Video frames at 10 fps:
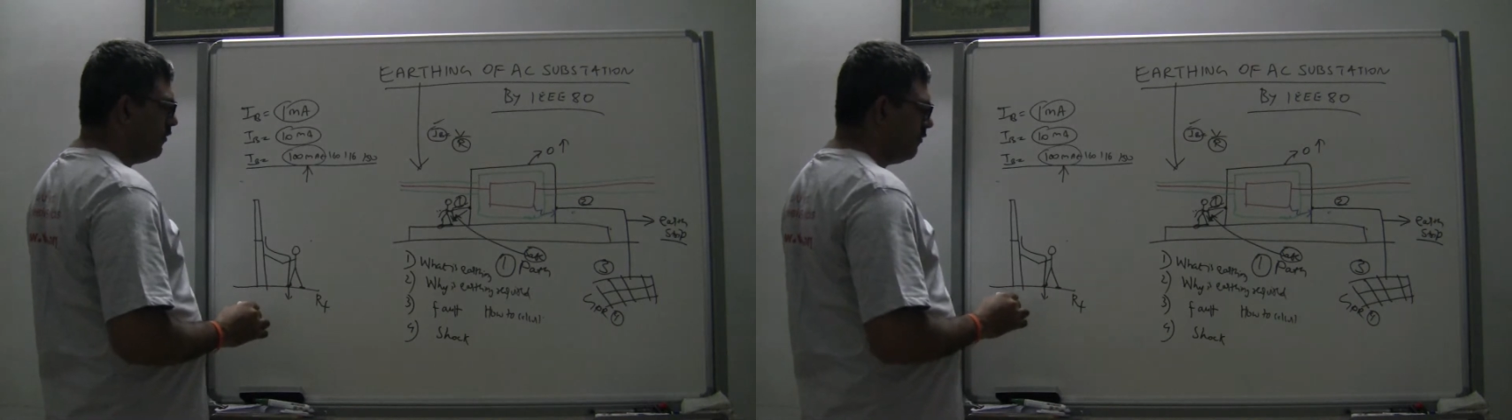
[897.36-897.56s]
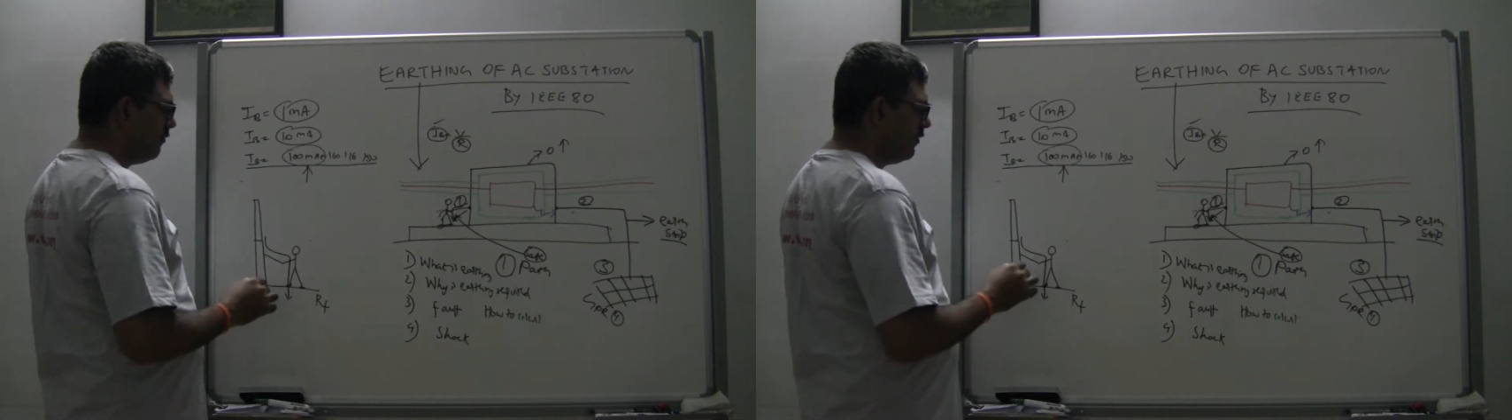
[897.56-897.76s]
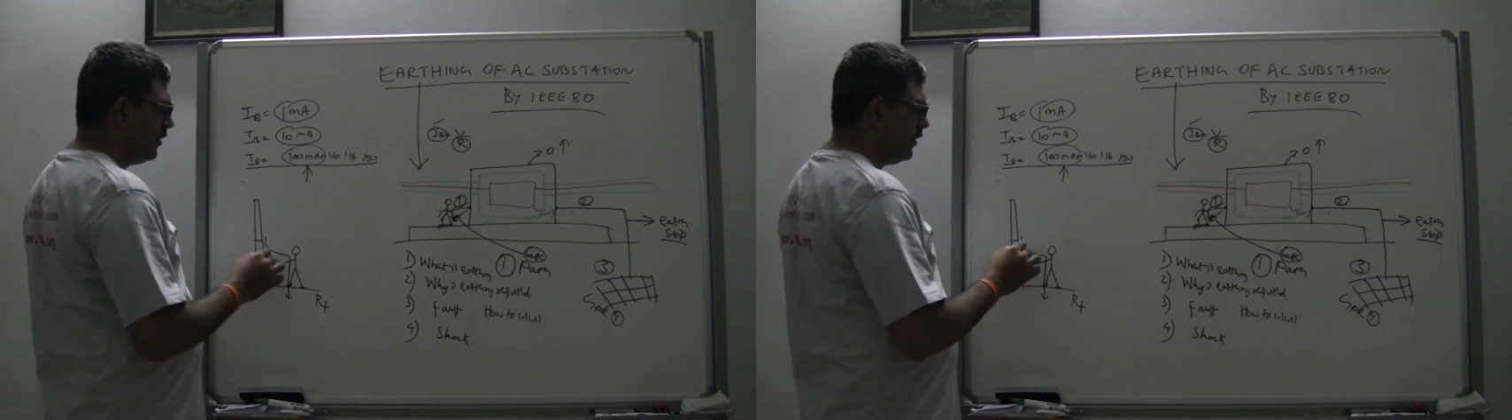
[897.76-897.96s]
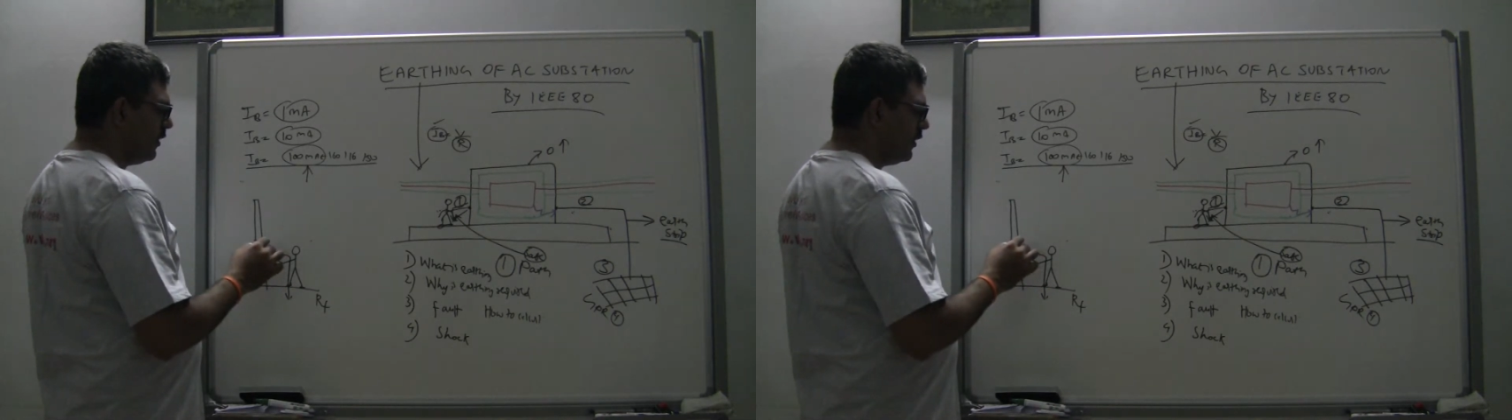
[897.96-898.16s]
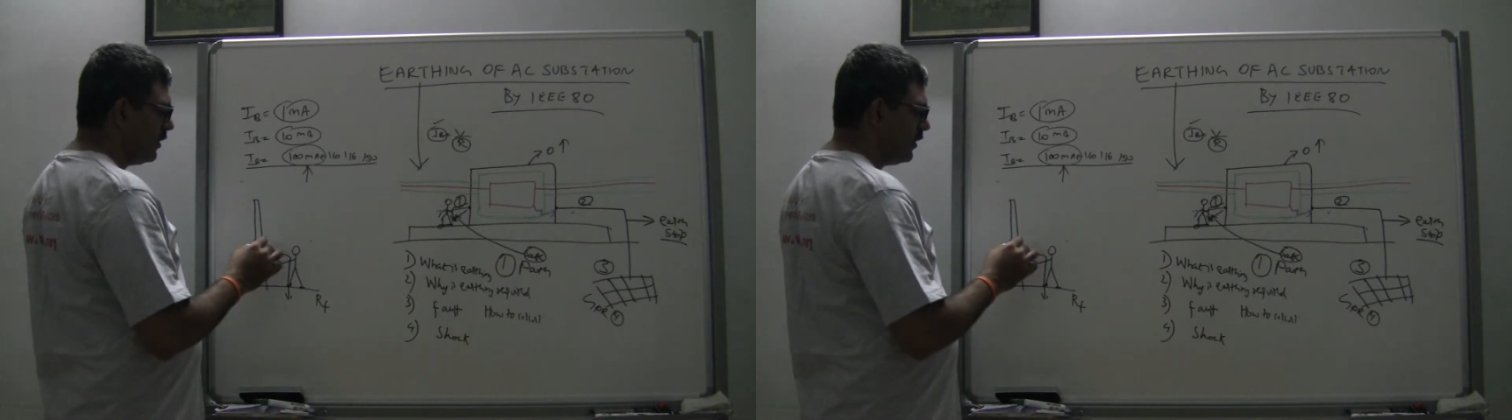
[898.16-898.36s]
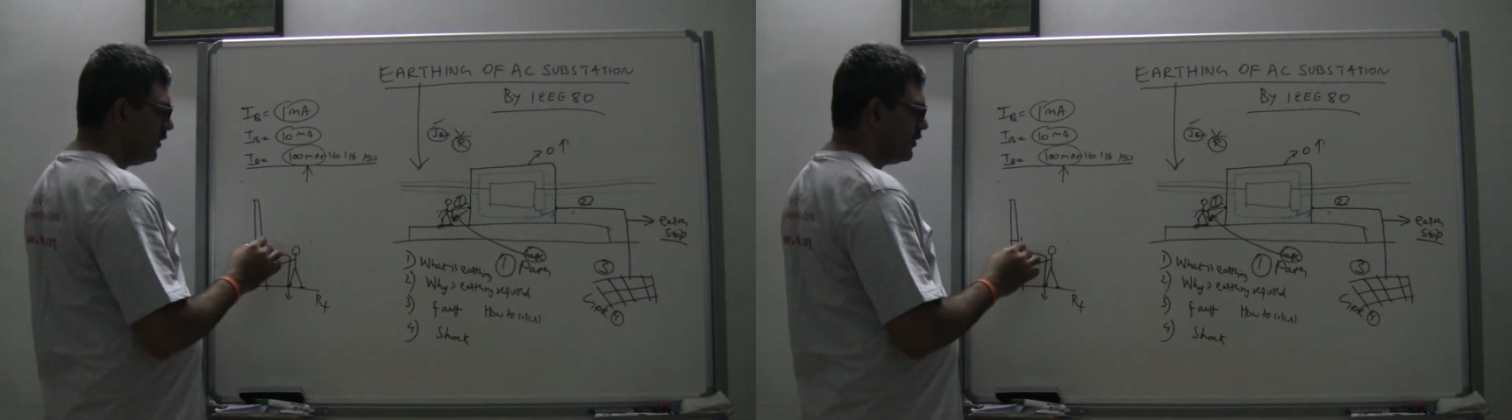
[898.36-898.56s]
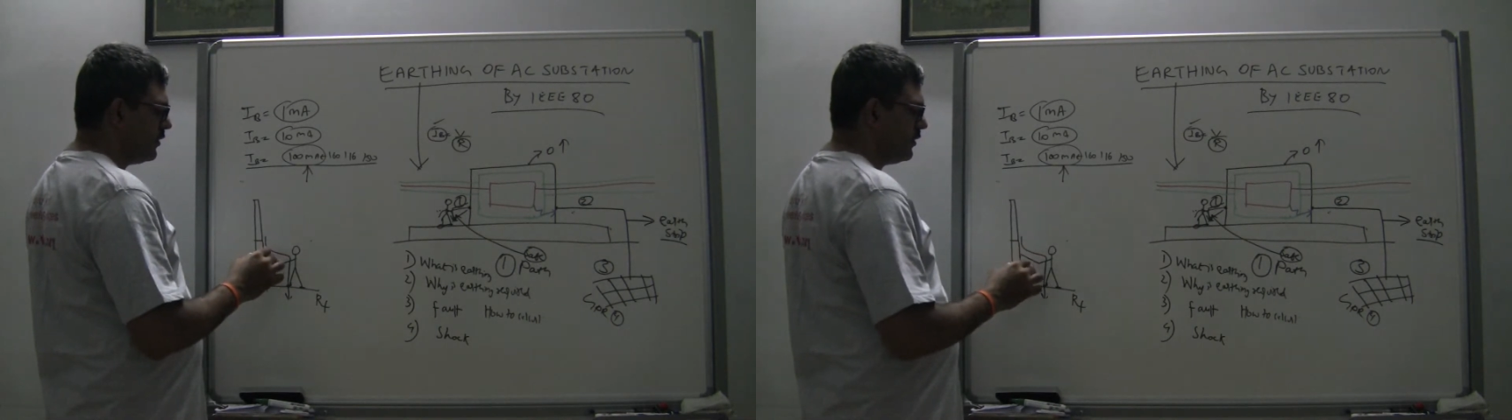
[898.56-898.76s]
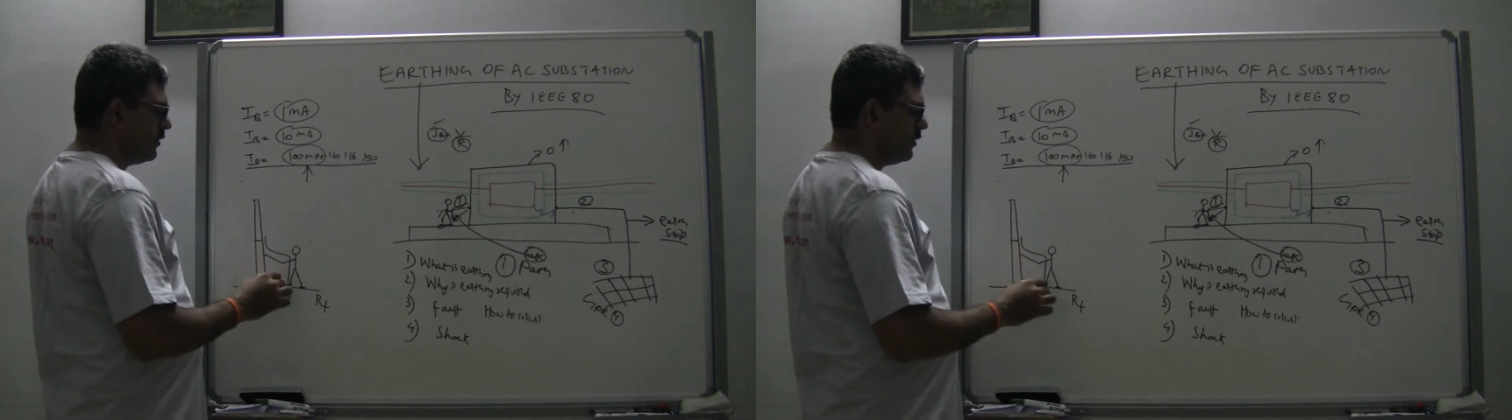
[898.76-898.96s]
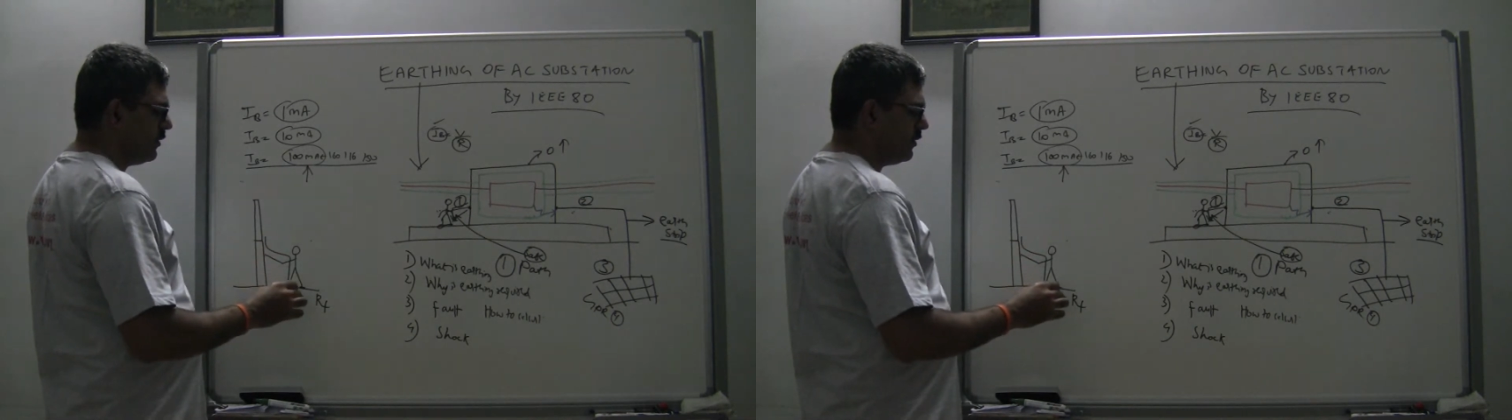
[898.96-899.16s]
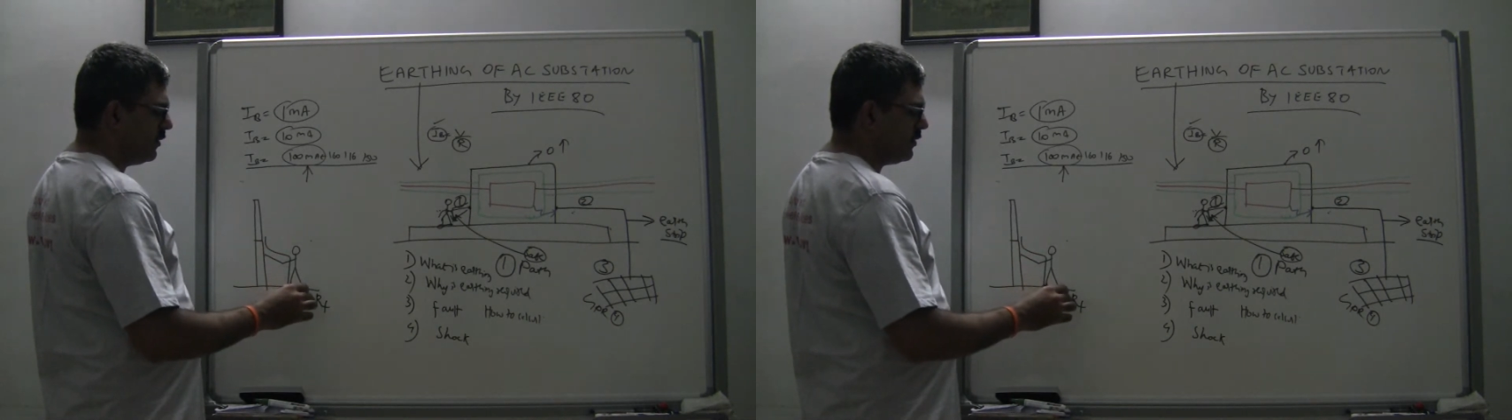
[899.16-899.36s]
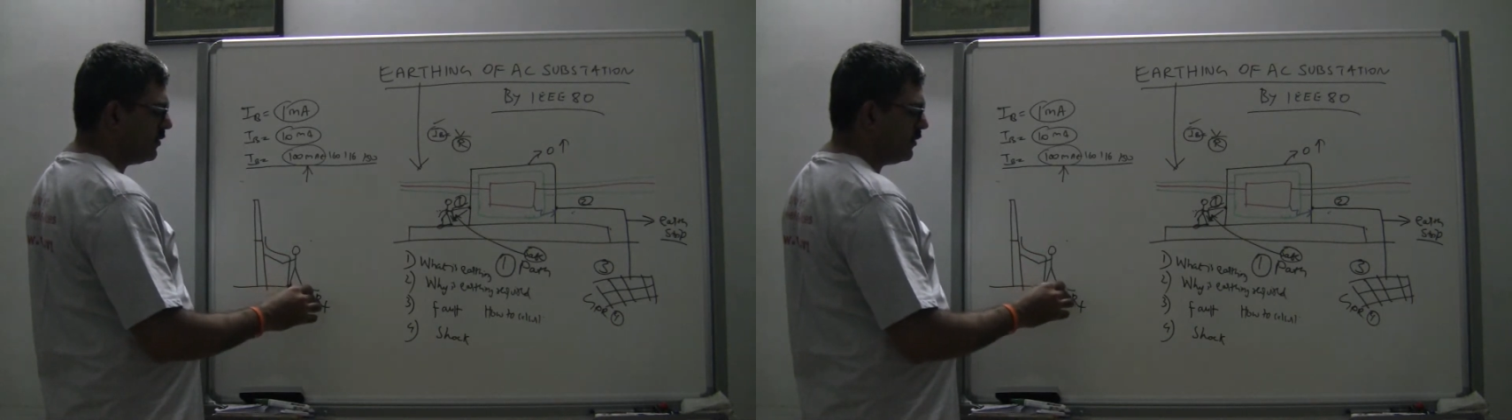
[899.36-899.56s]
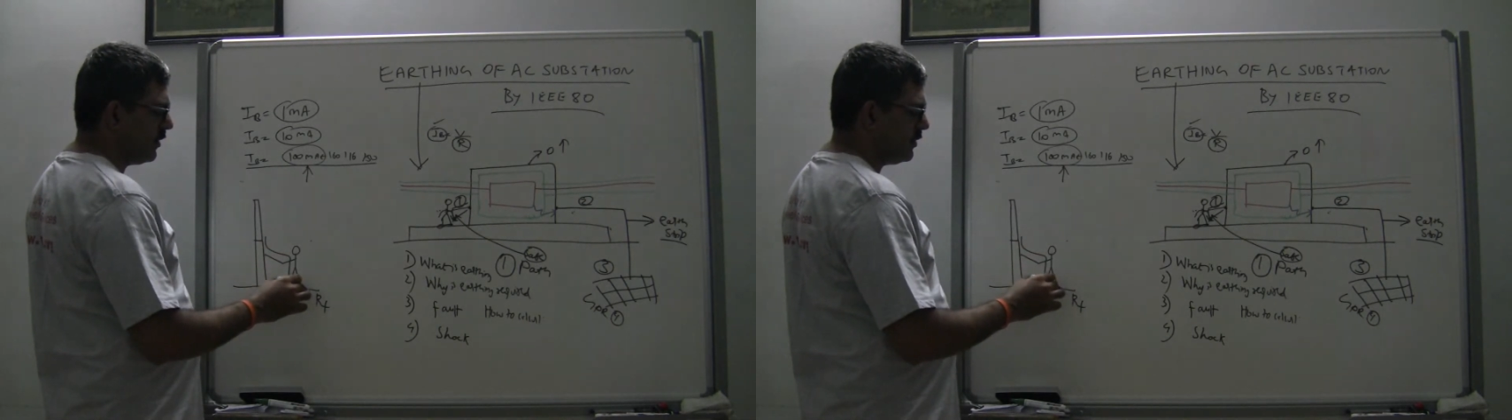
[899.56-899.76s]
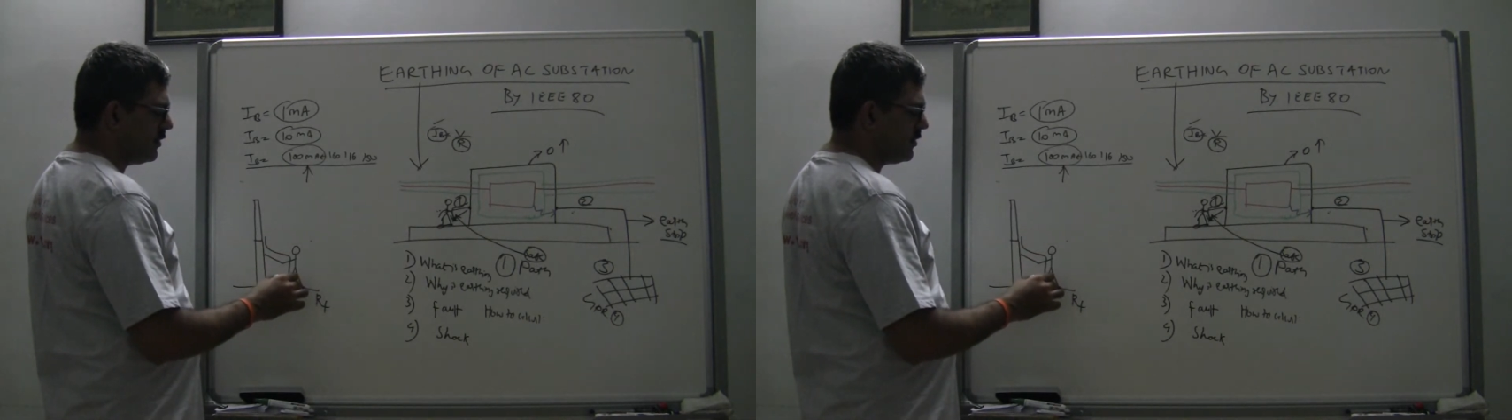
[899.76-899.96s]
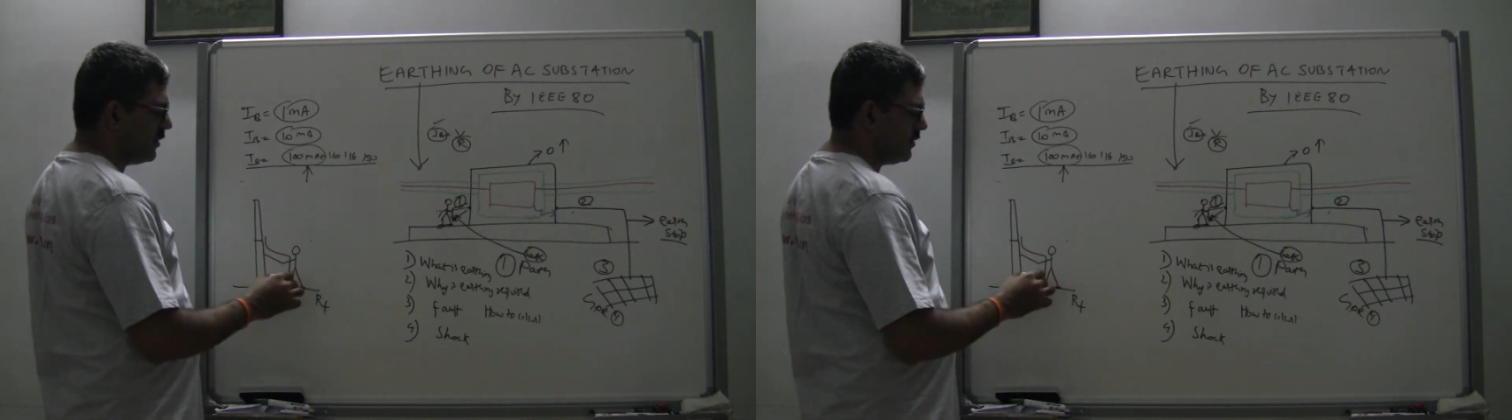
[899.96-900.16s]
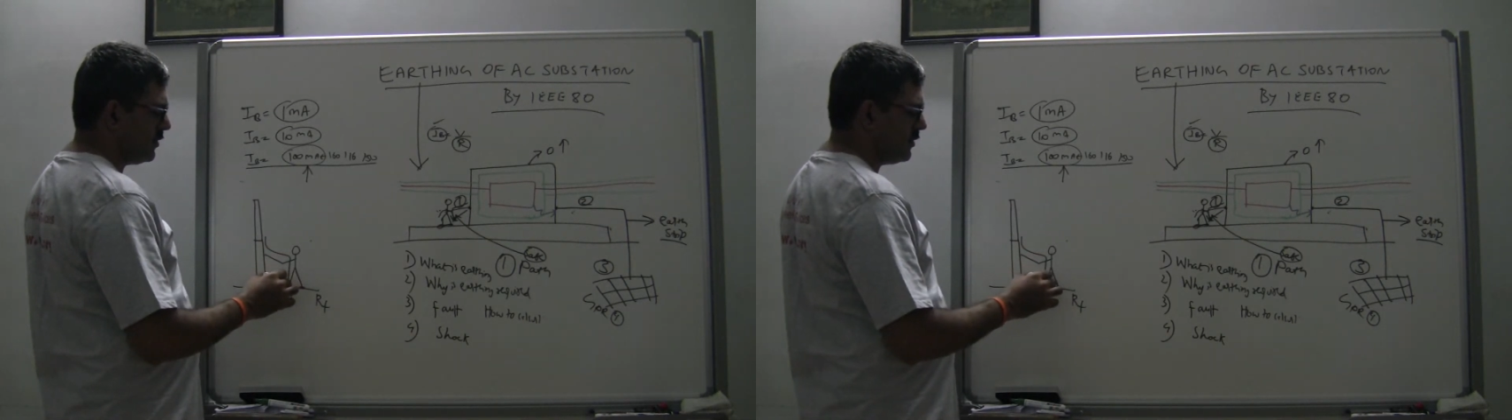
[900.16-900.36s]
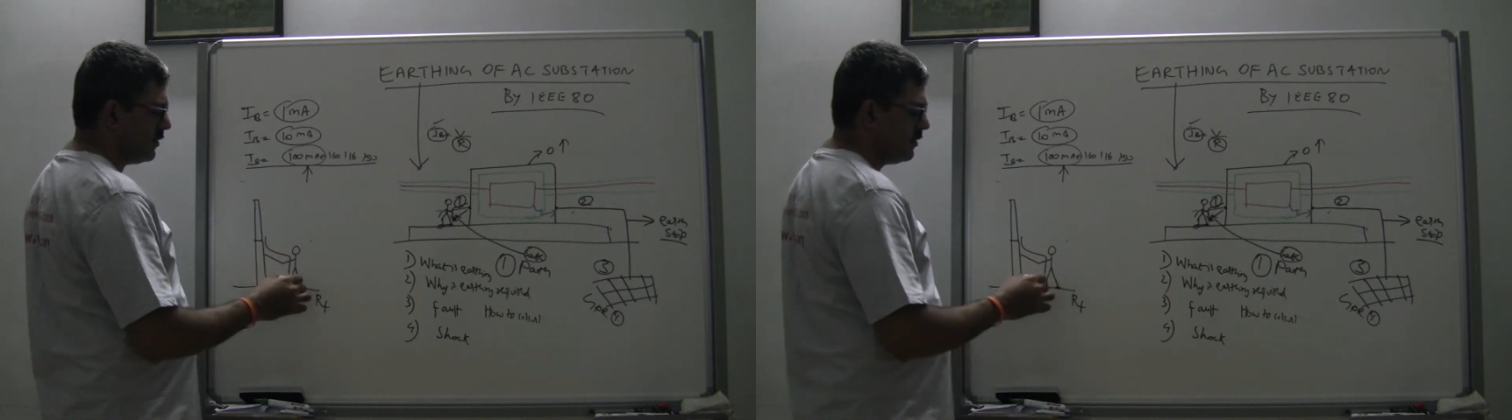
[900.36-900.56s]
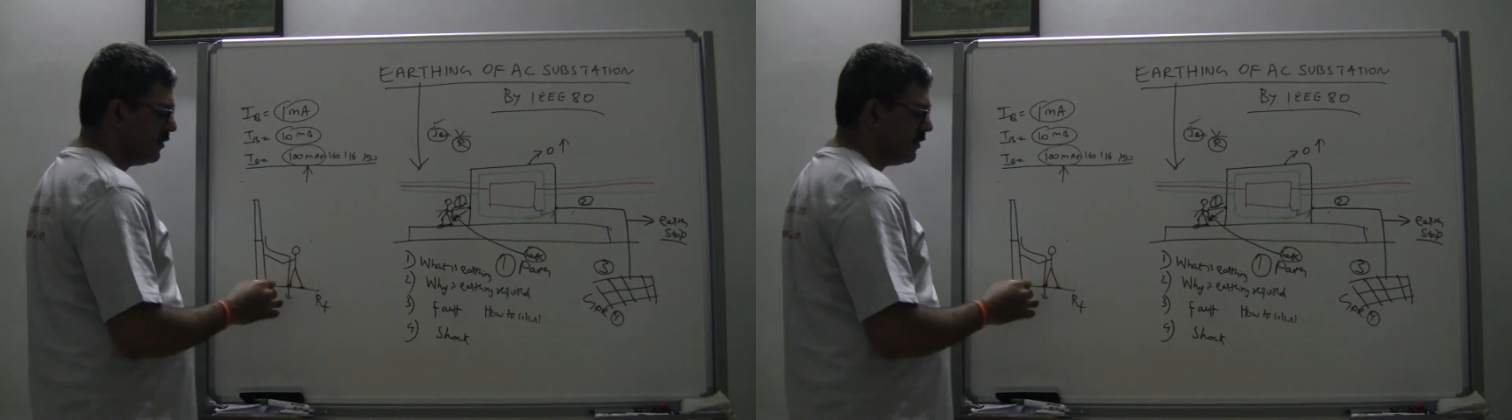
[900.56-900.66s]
if we increase this resistance,